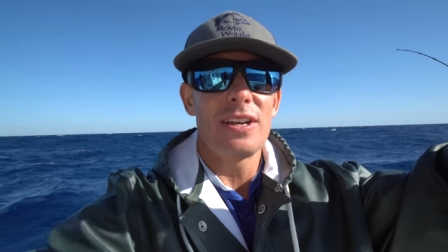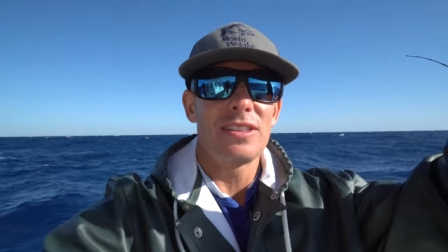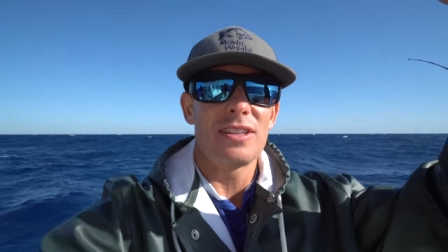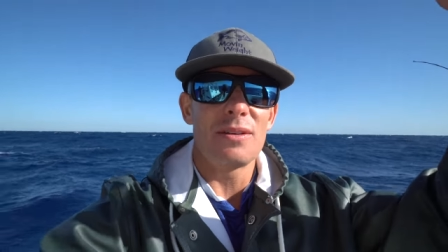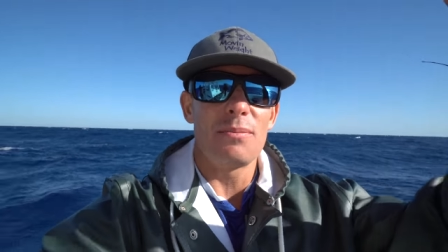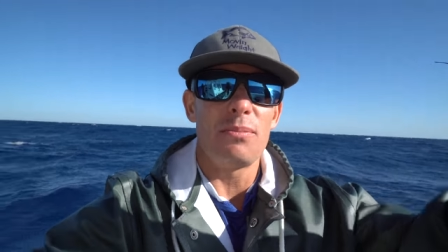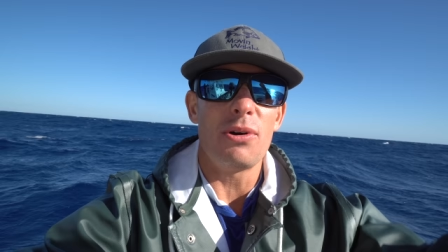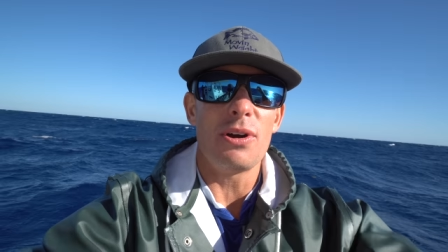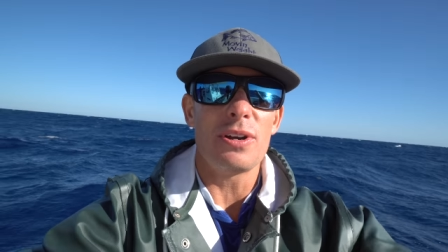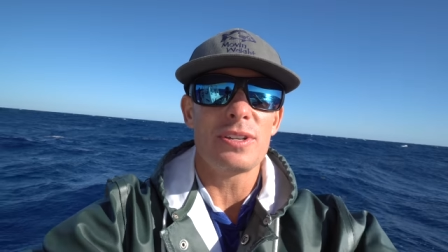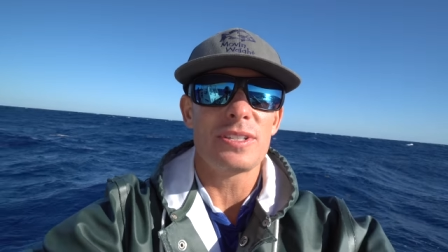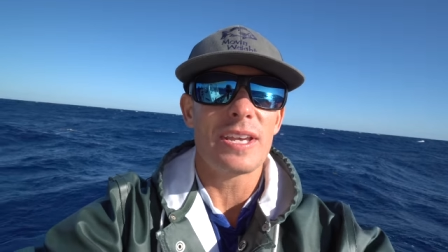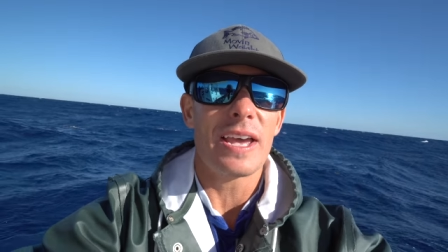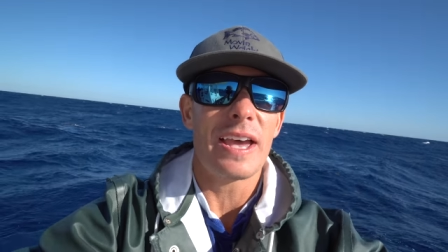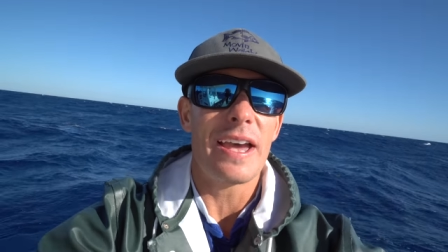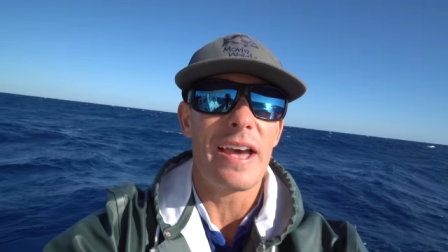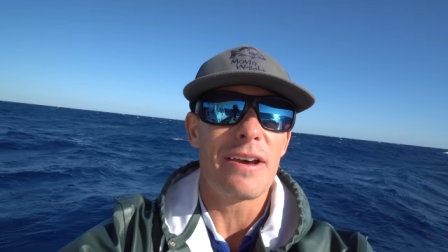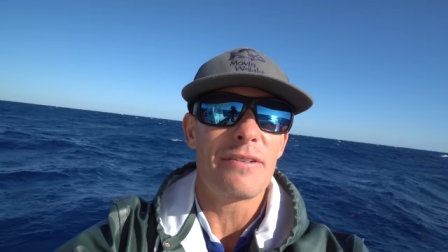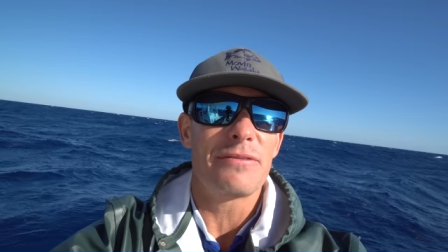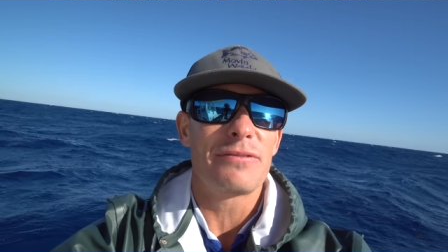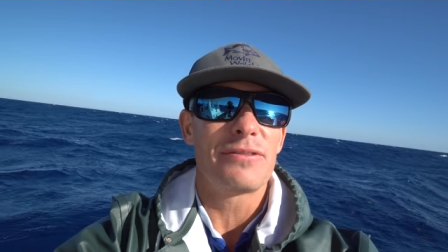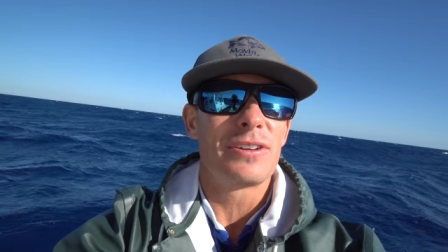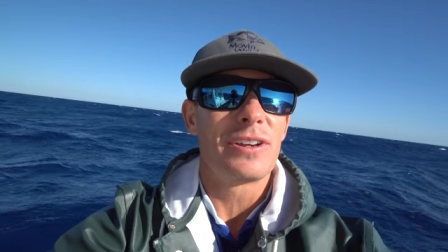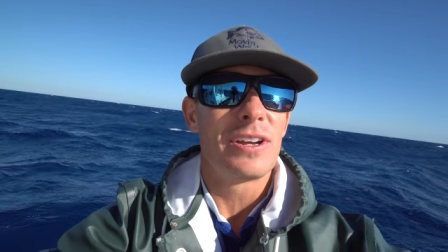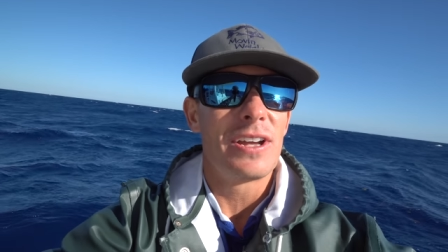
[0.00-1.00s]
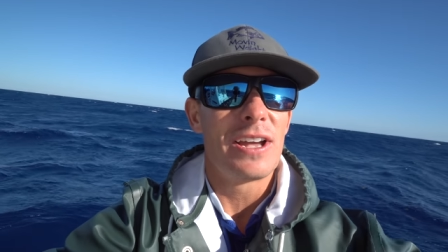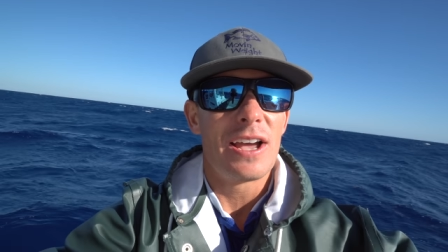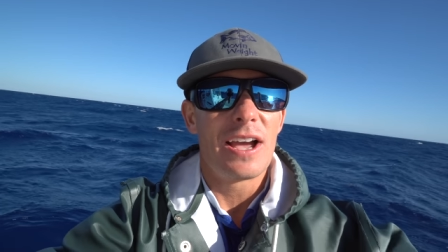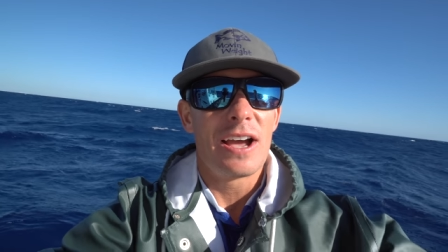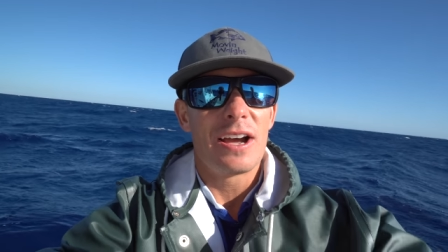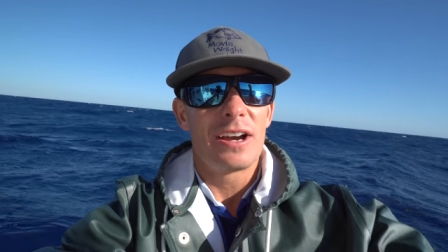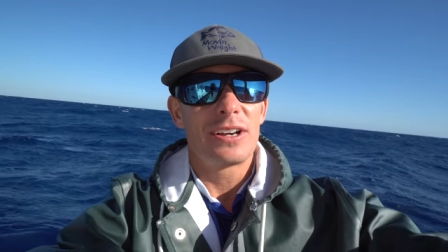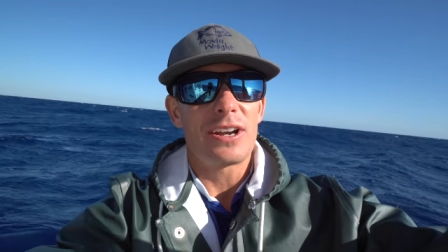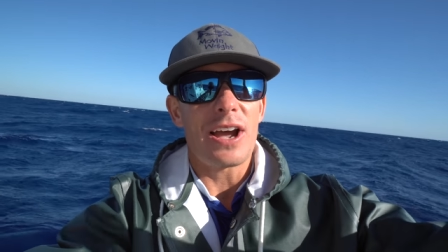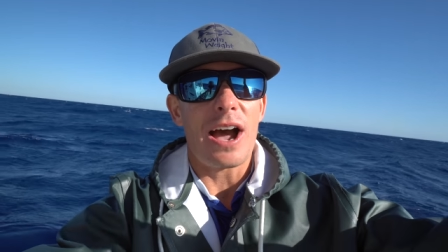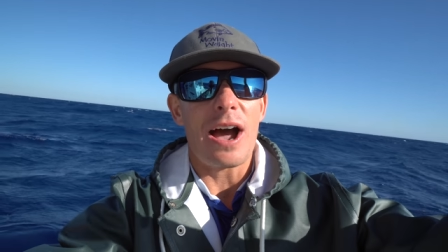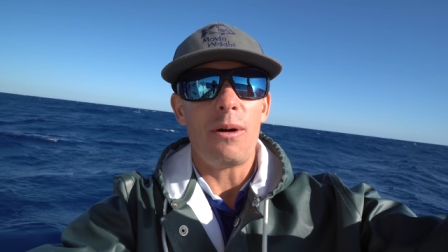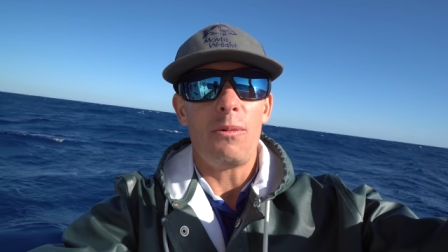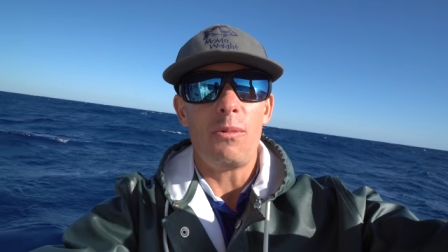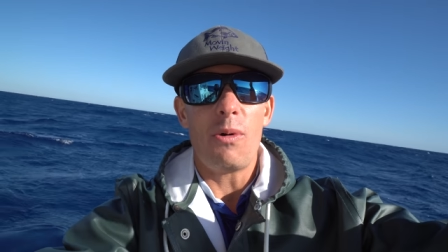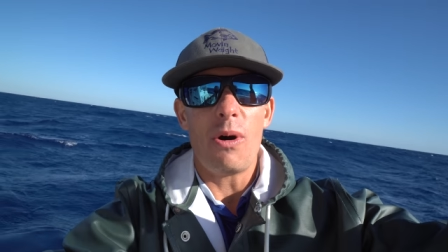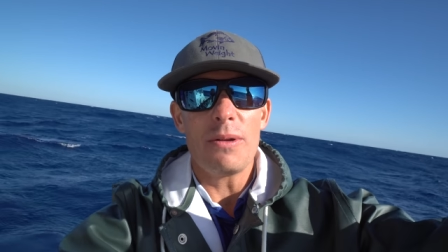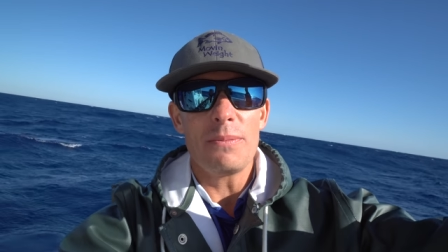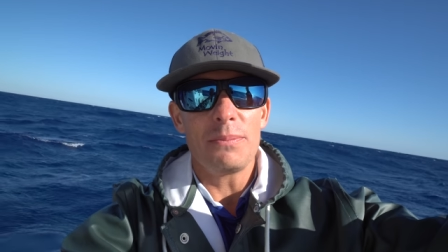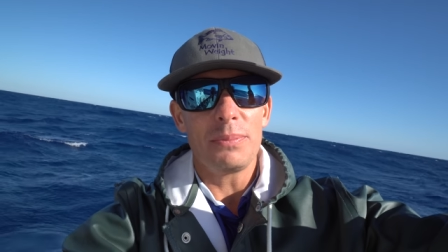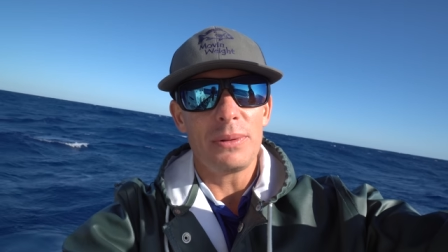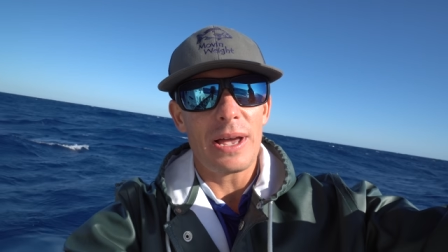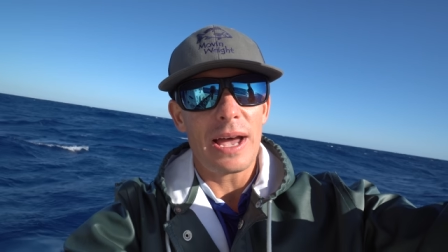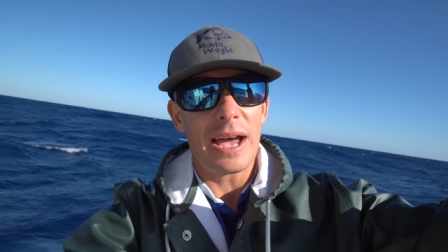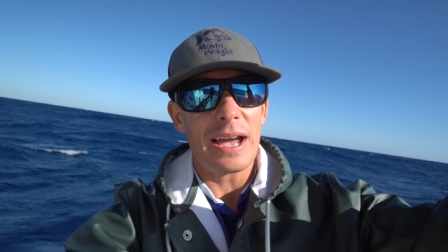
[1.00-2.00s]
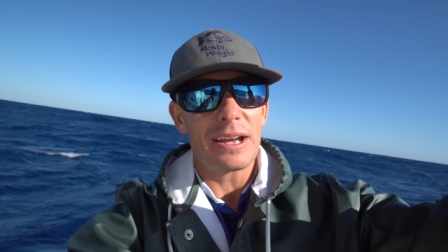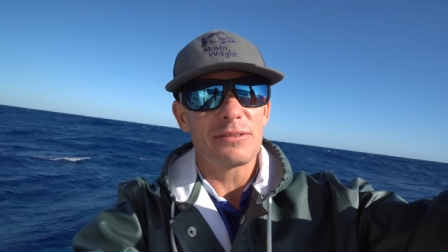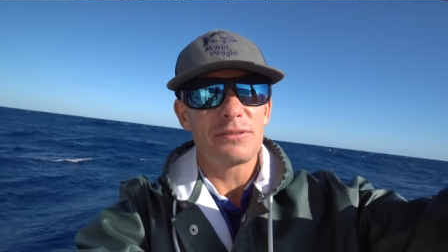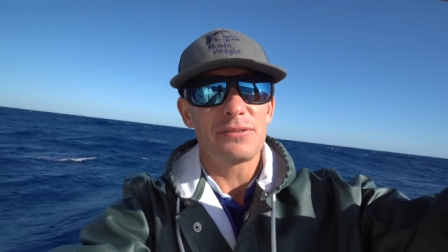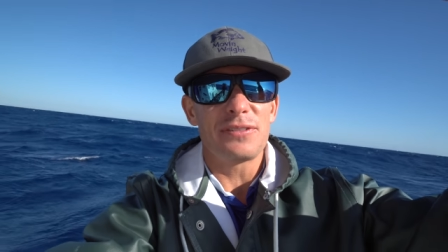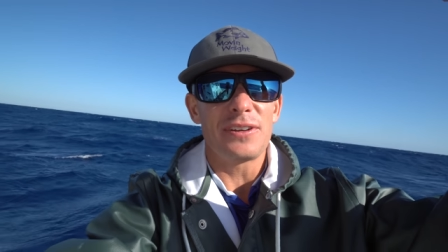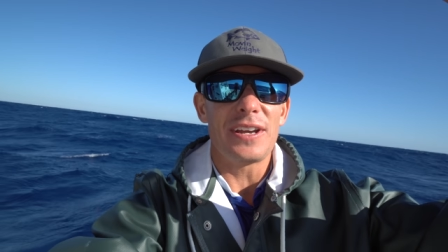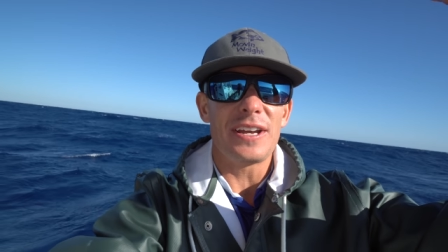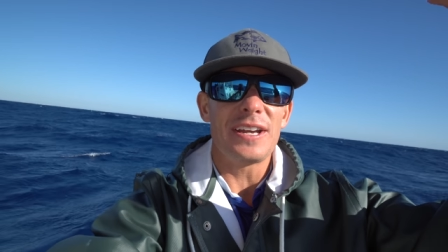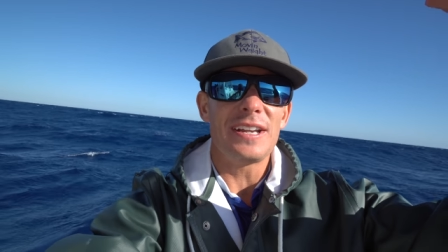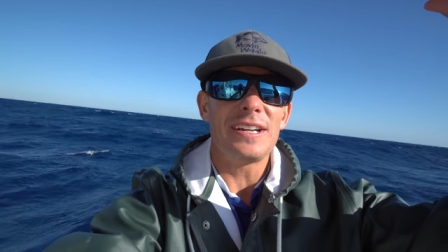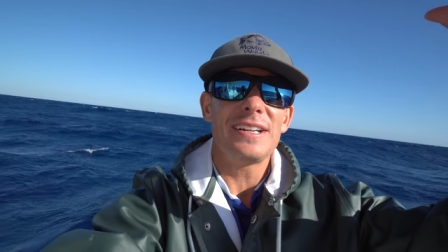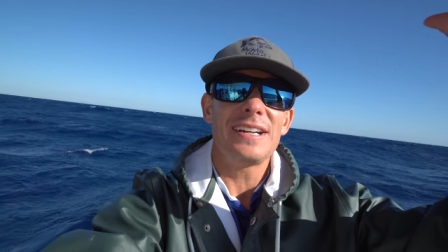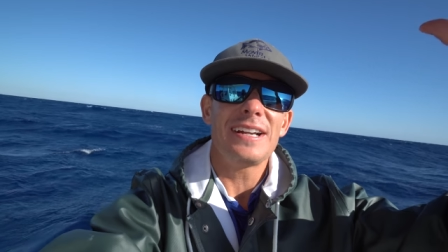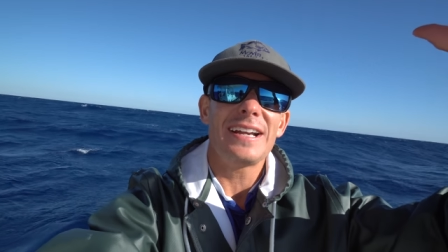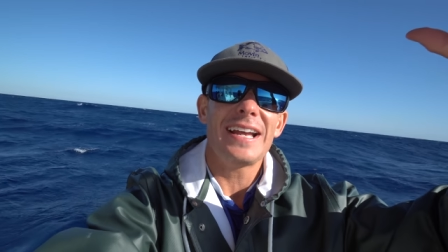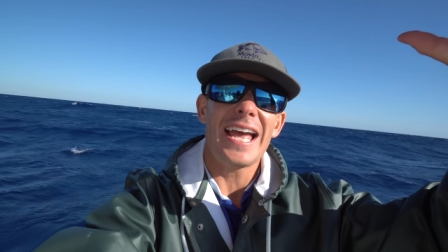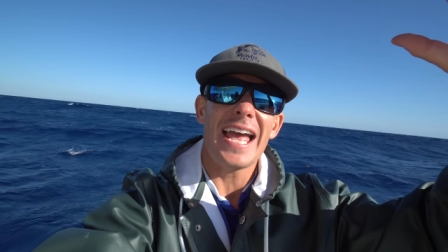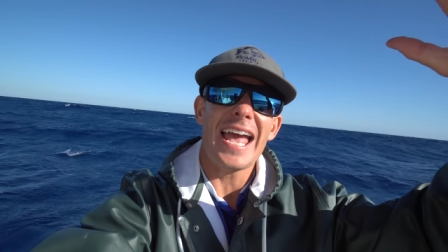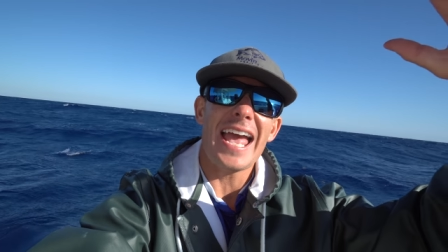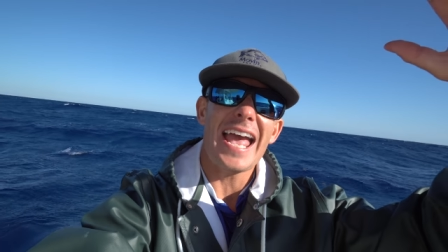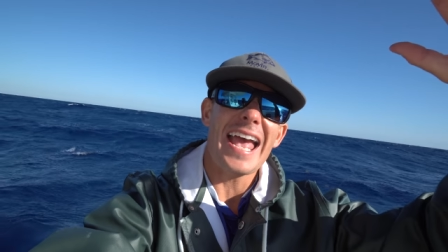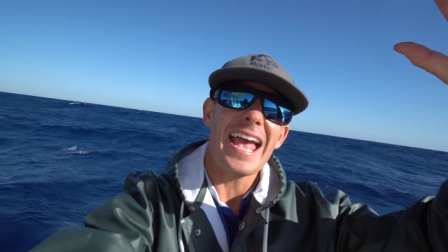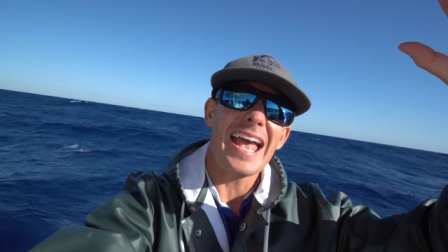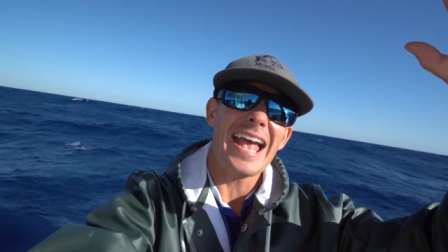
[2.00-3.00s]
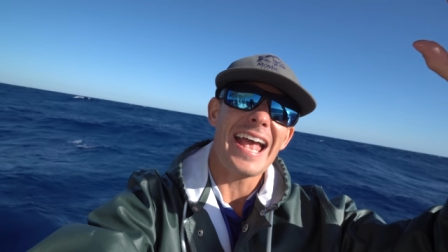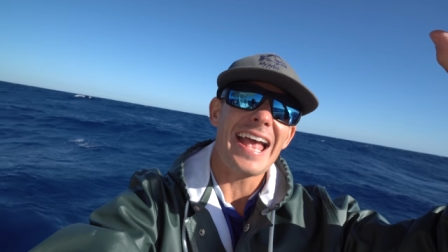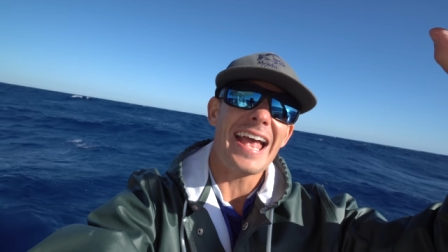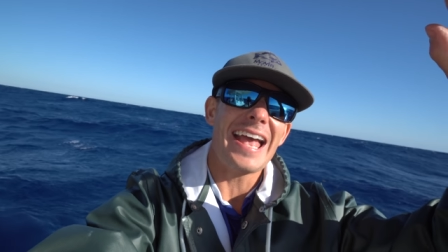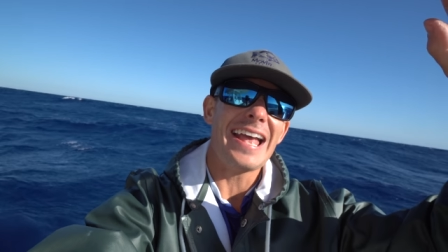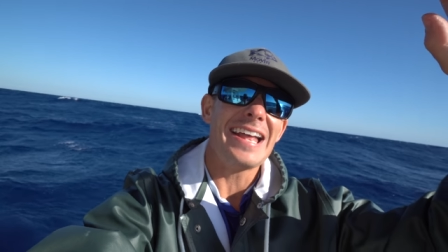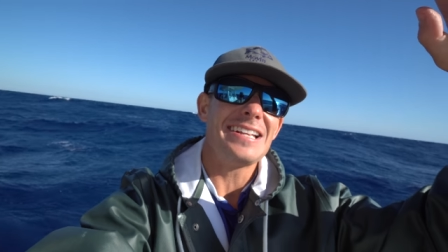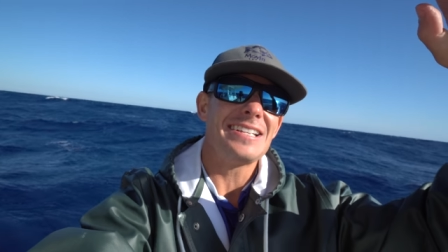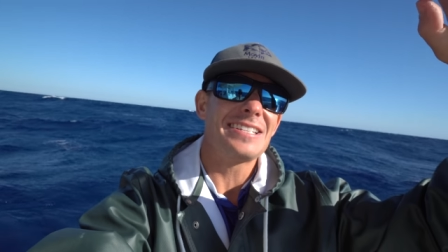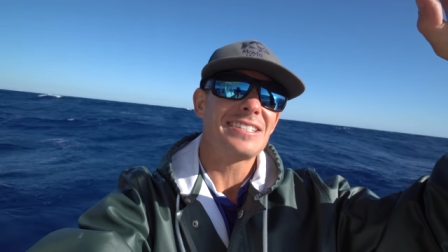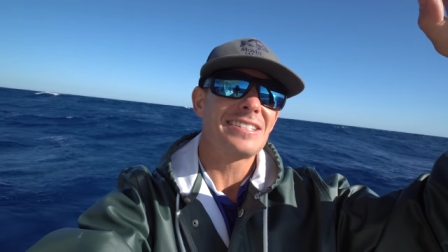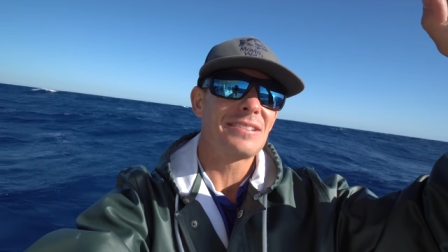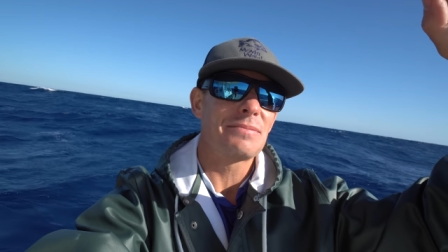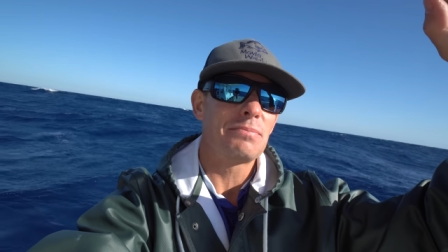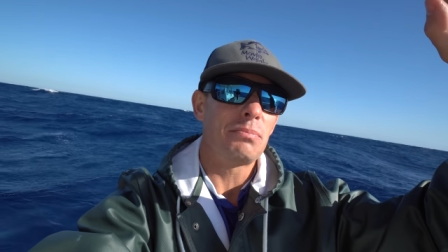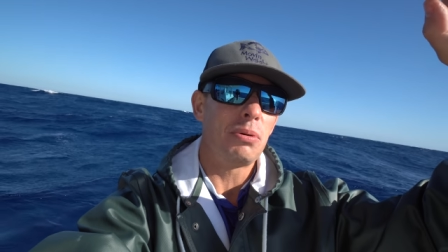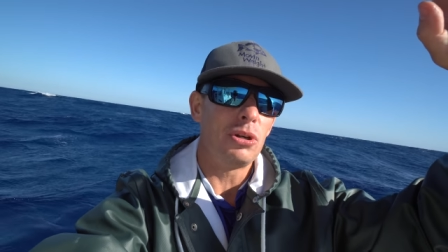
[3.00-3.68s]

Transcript: The boys have got one black fin and